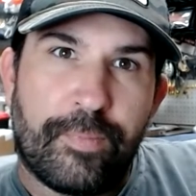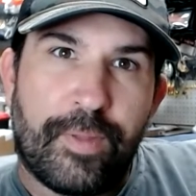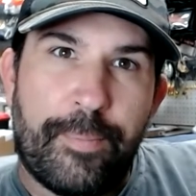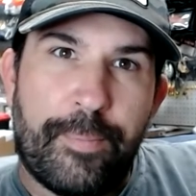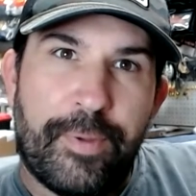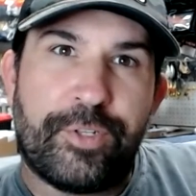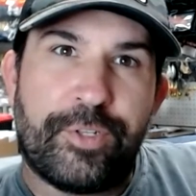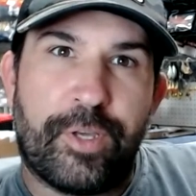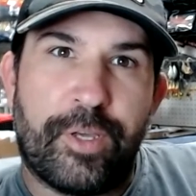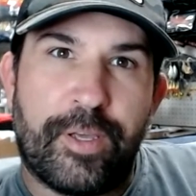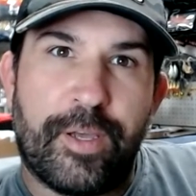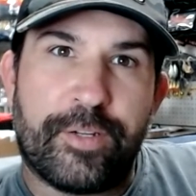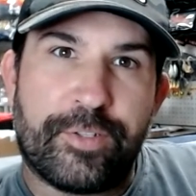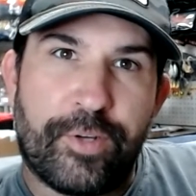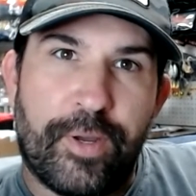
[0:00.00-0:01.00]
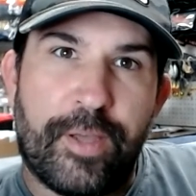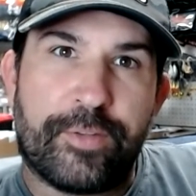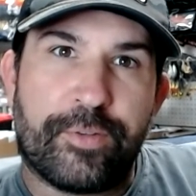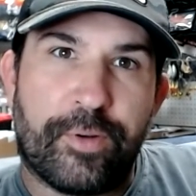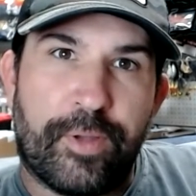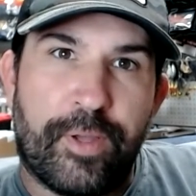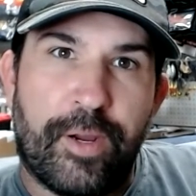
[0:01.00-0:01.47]
I bet you could catch their
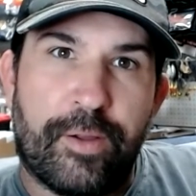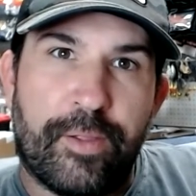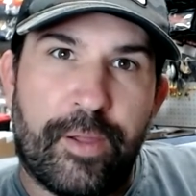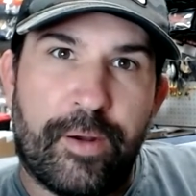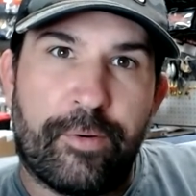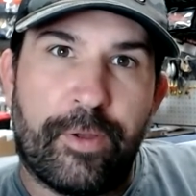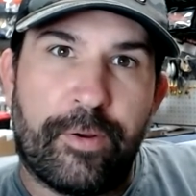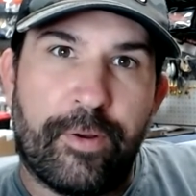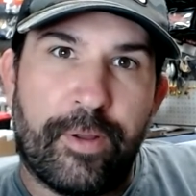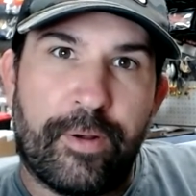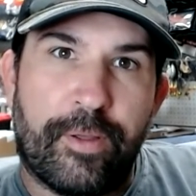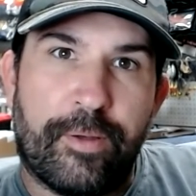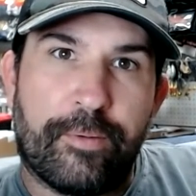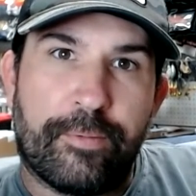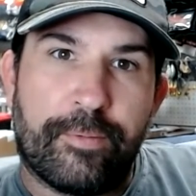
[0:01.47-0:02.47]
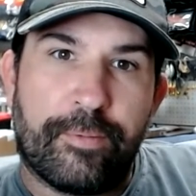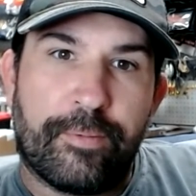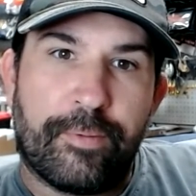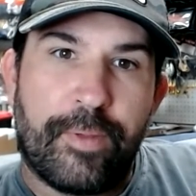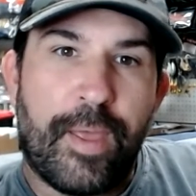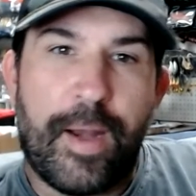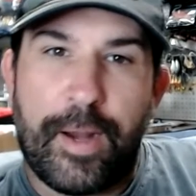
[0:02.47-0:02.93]
ass on a Carolina rig right now,
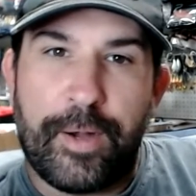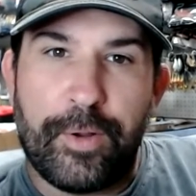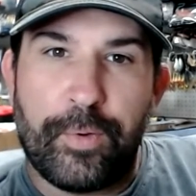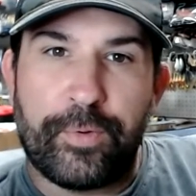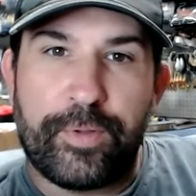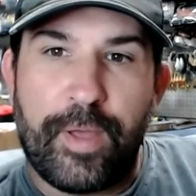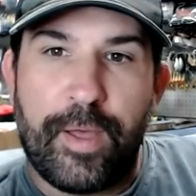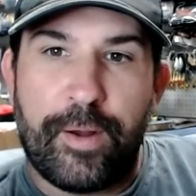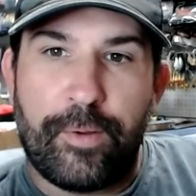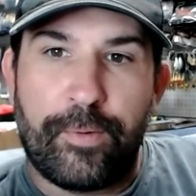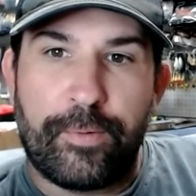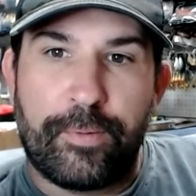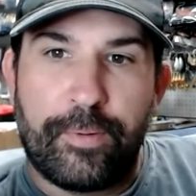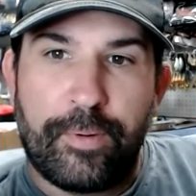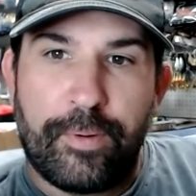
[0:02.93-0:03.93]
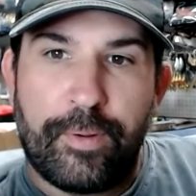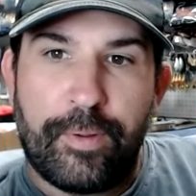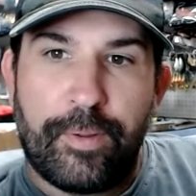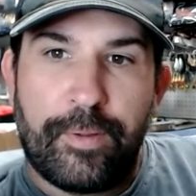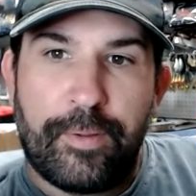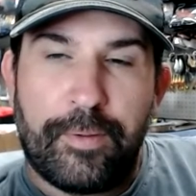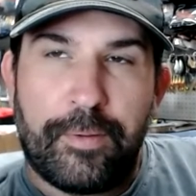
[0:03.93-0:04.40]
and I don't tie it on.
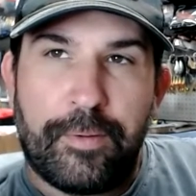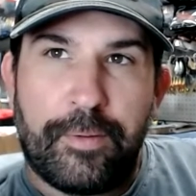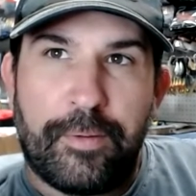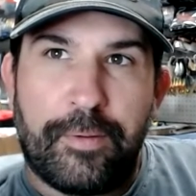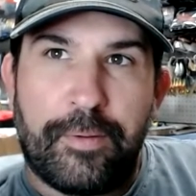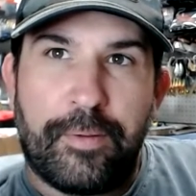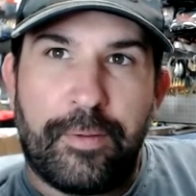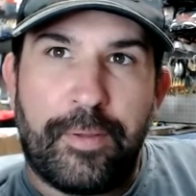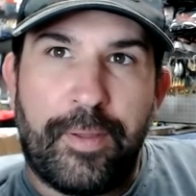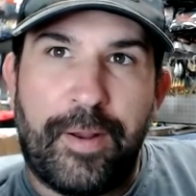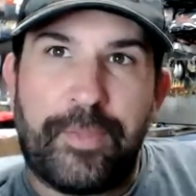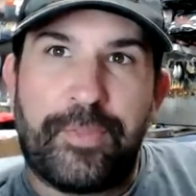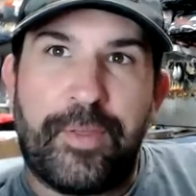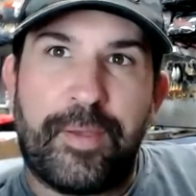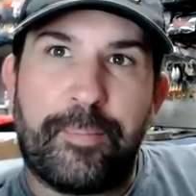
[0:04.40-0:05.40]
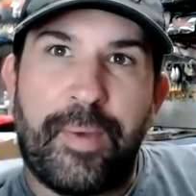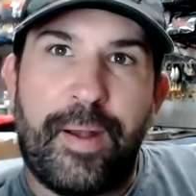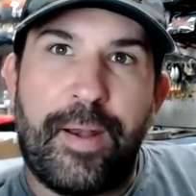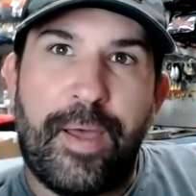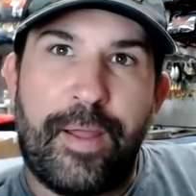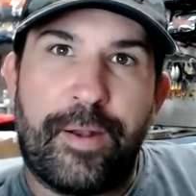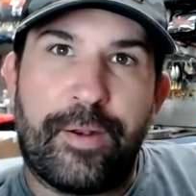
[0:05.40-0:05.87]
And I think by
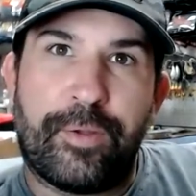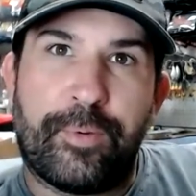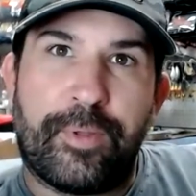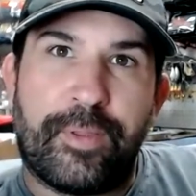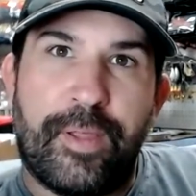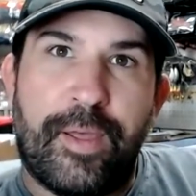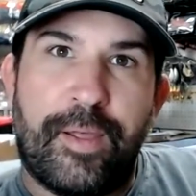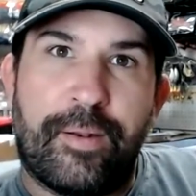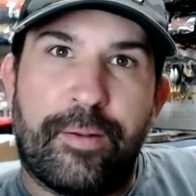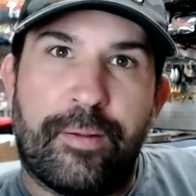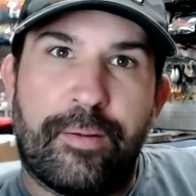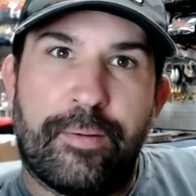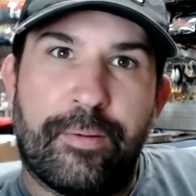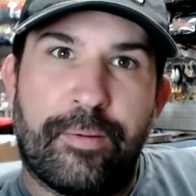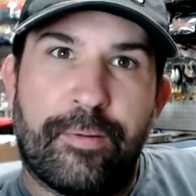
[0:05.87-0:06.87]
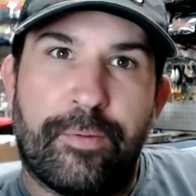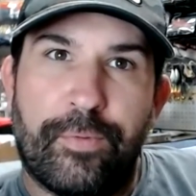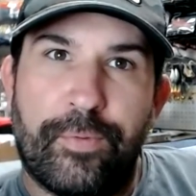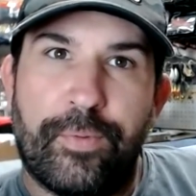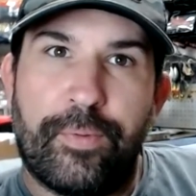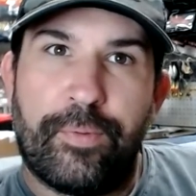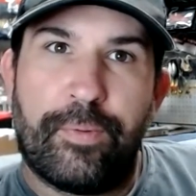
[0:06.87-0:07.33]
not doing that,
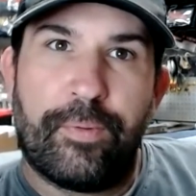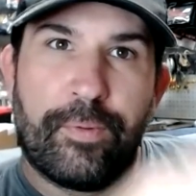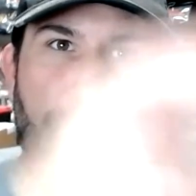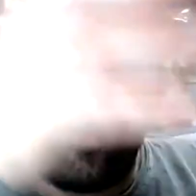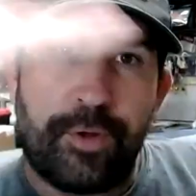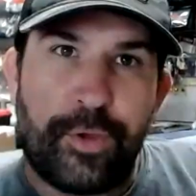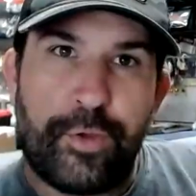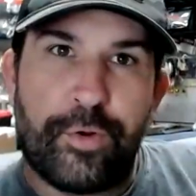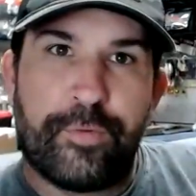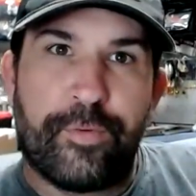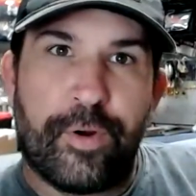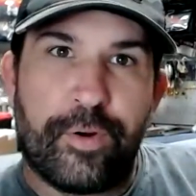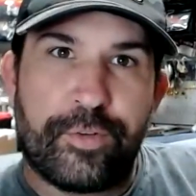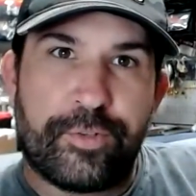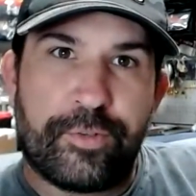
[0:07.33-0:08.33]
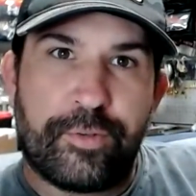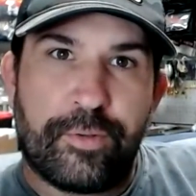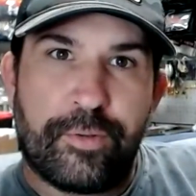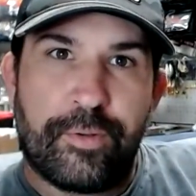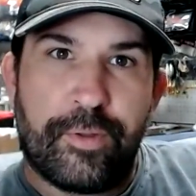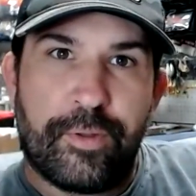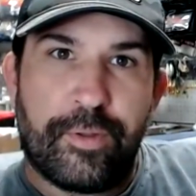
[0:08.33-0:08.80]
the universe
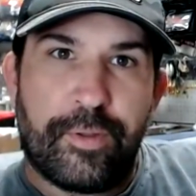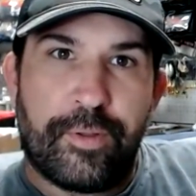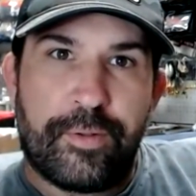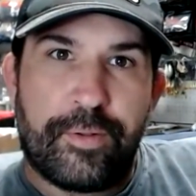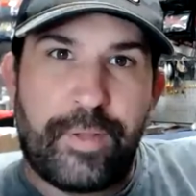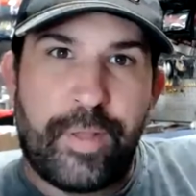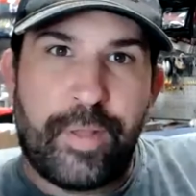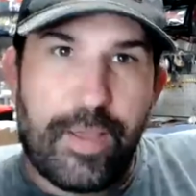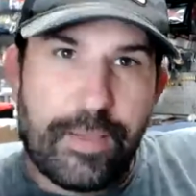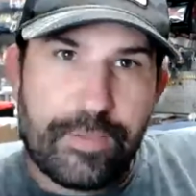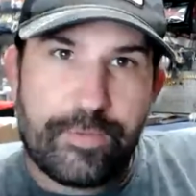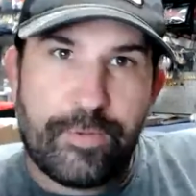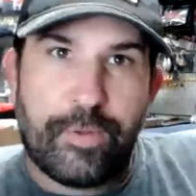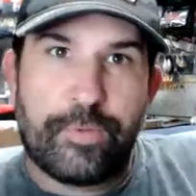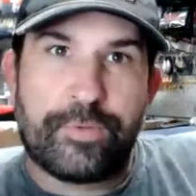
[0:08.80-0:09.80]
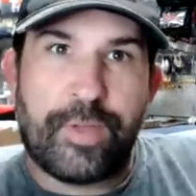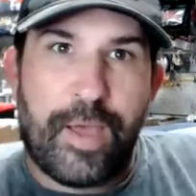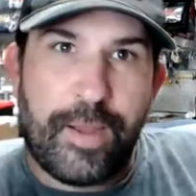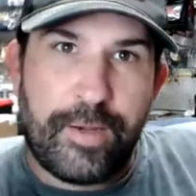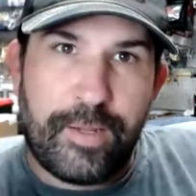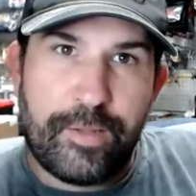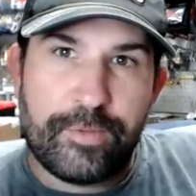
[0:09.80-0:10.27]
takes those
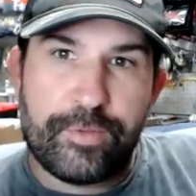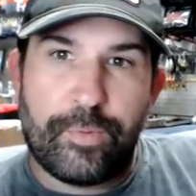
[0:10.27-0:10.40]
ideas